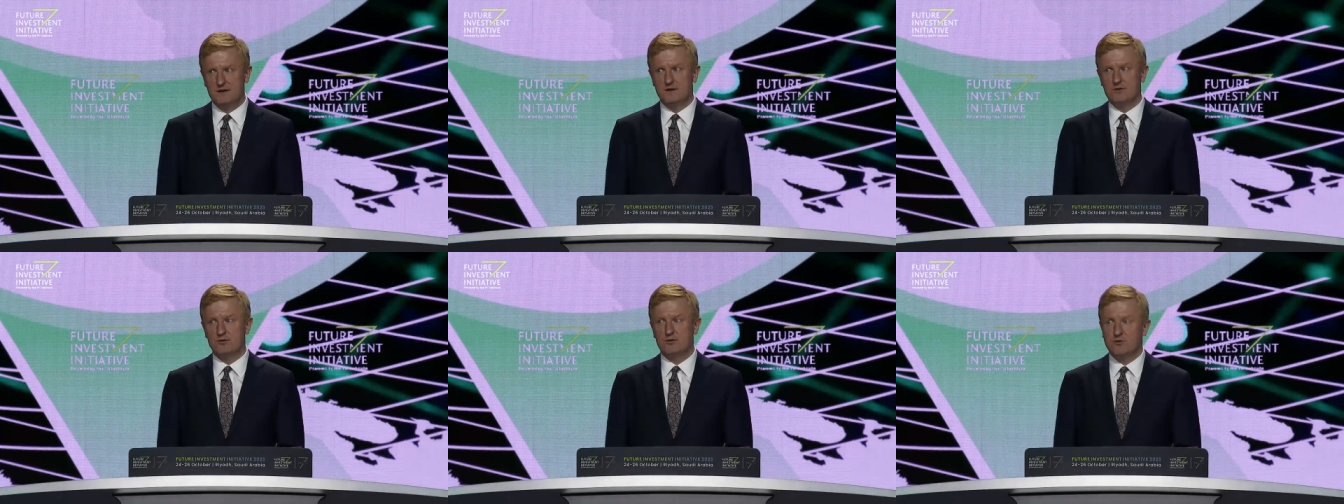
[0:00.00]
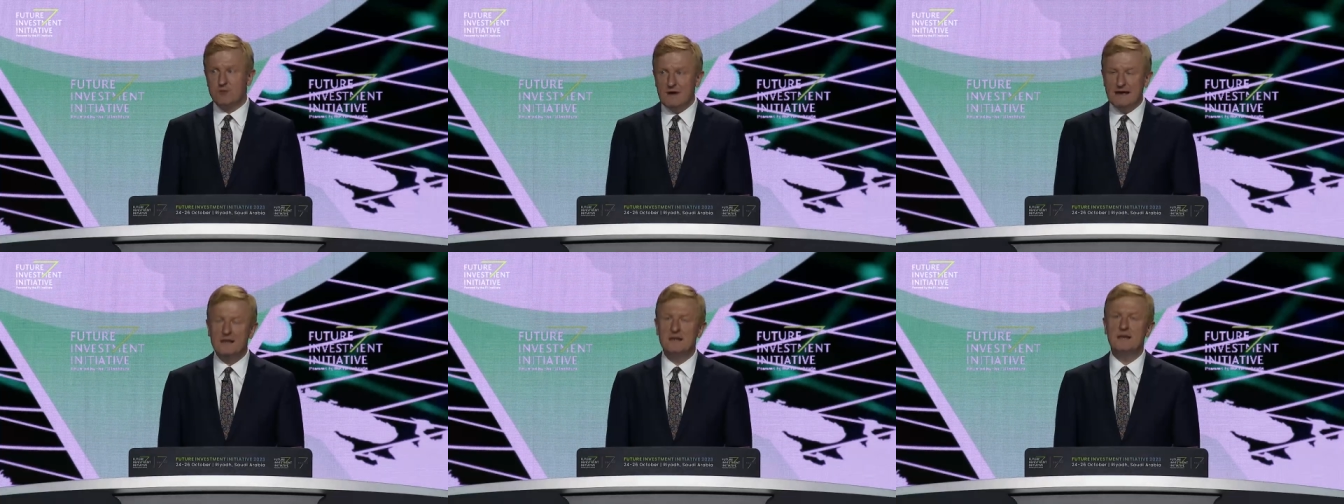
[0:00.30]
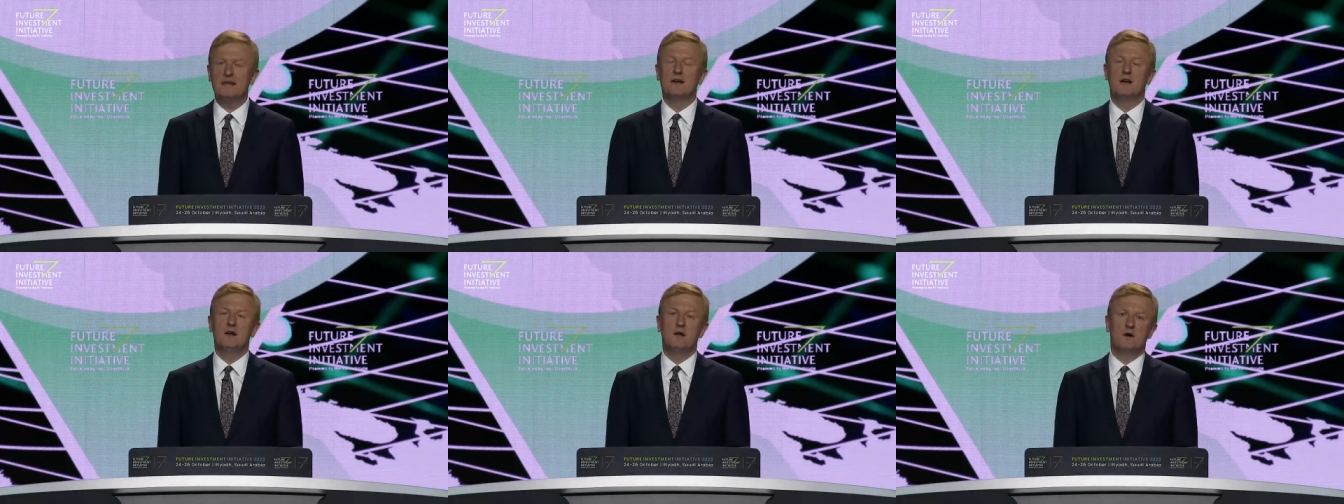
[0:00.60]

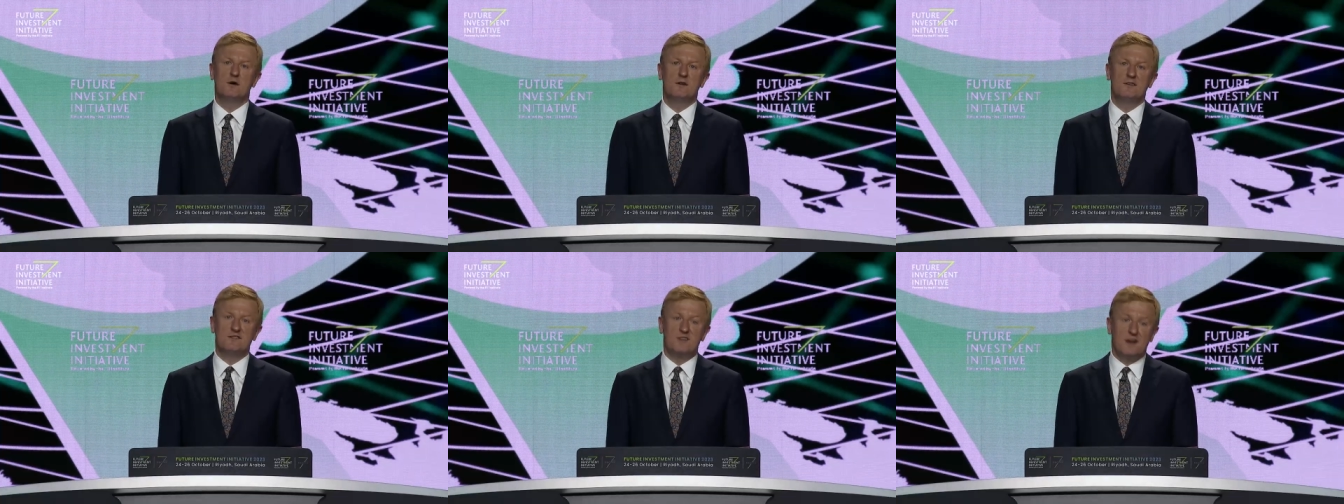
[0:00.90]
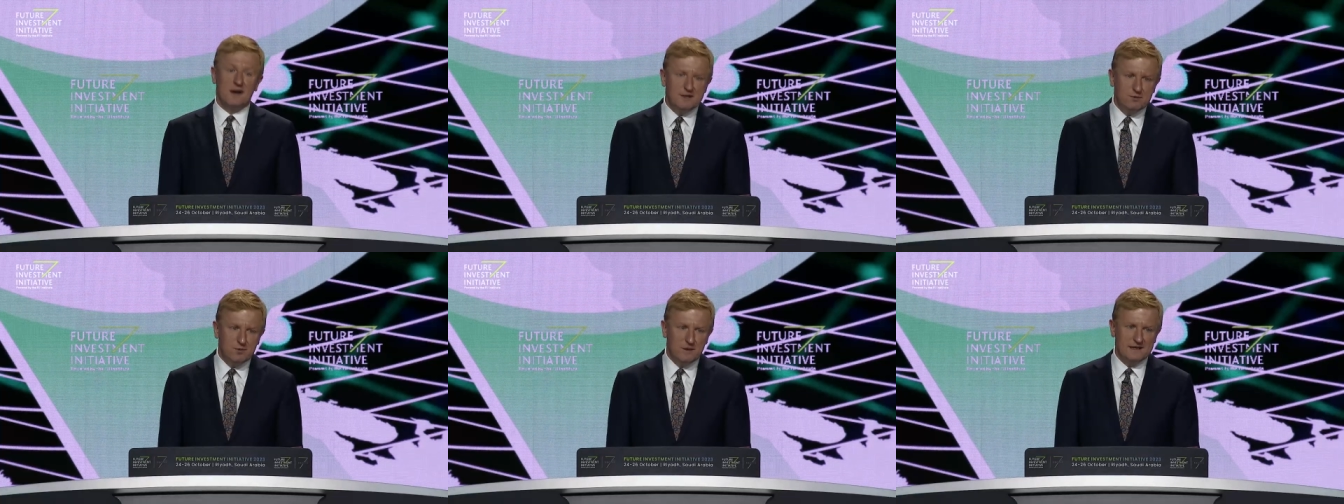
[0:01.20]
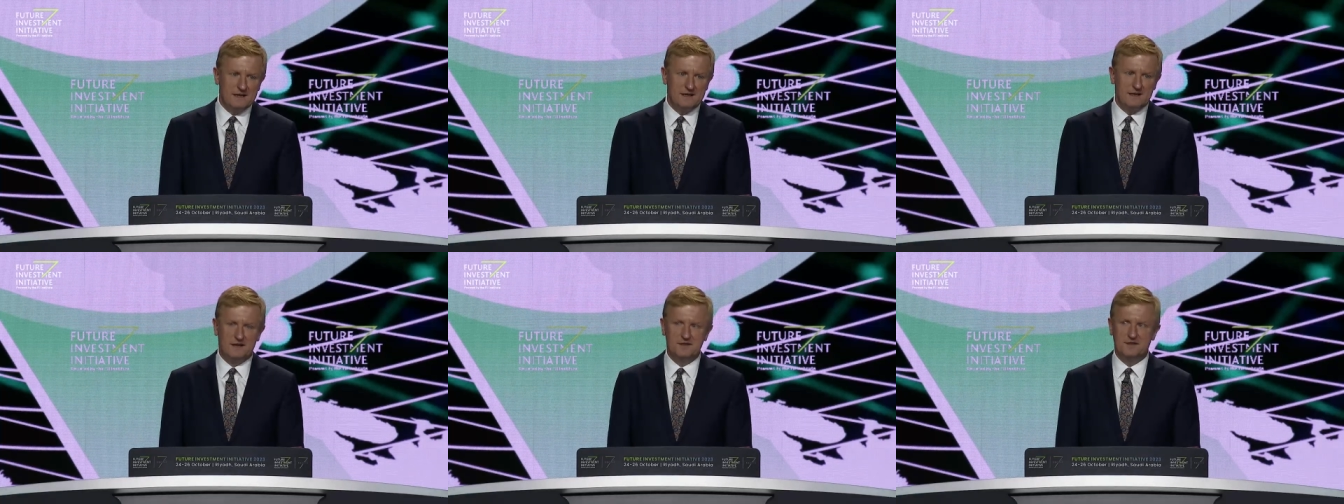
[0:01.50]
training alongside
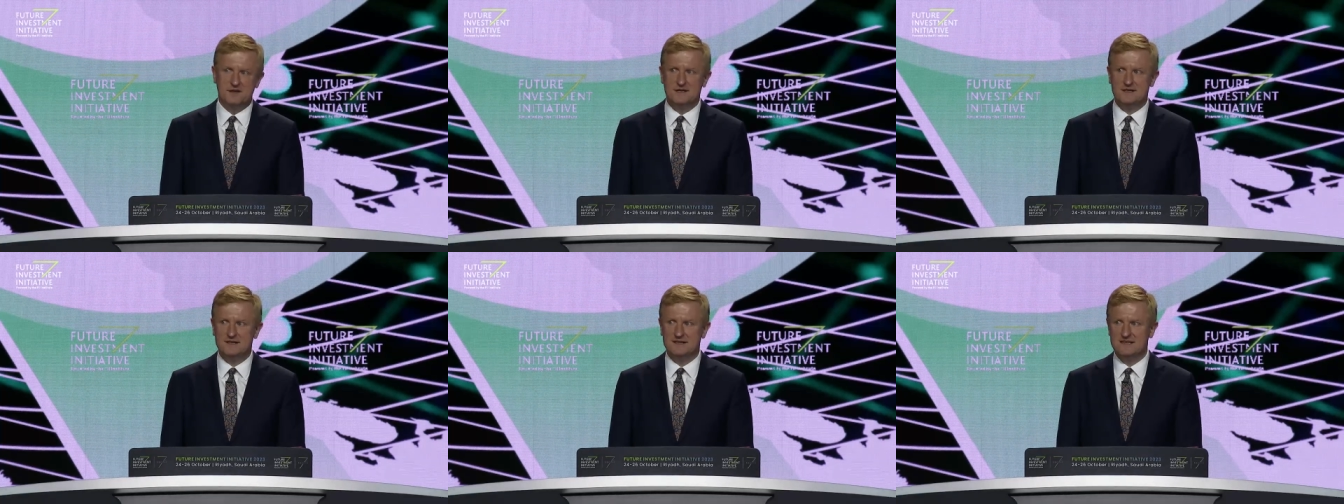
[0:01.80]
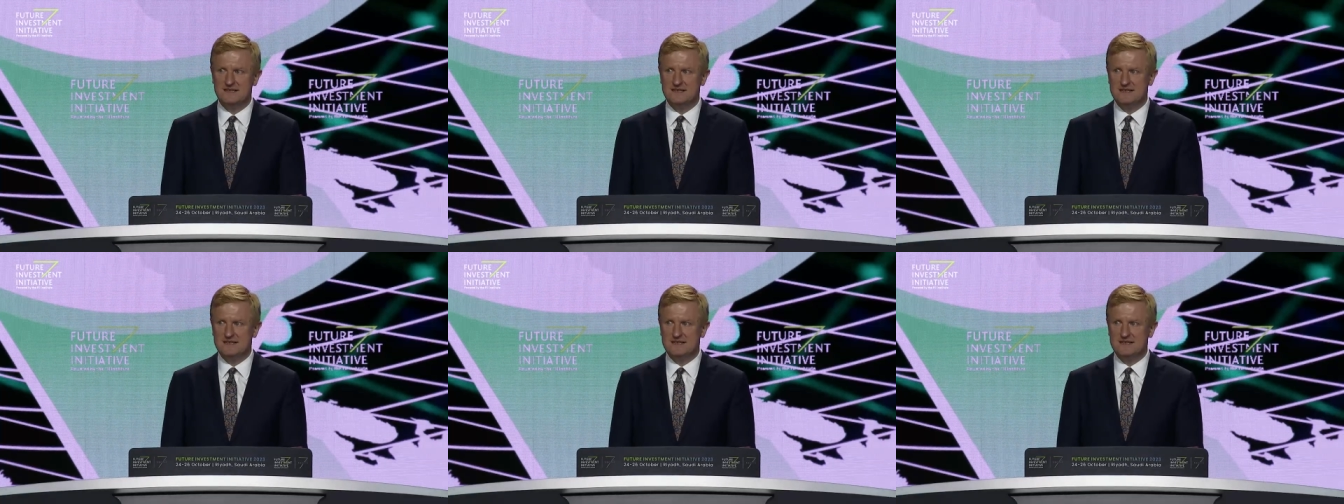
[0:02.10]
one another